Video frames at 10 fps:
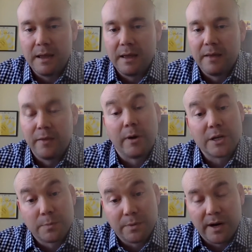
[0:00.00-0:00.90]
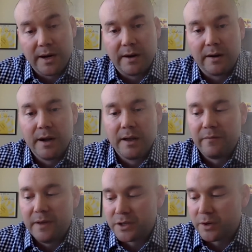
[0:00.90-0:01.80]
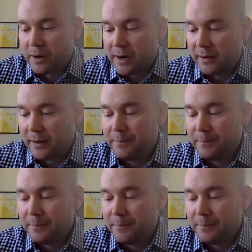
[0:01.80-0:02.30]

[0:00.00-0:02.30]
the respirator, fits correctly.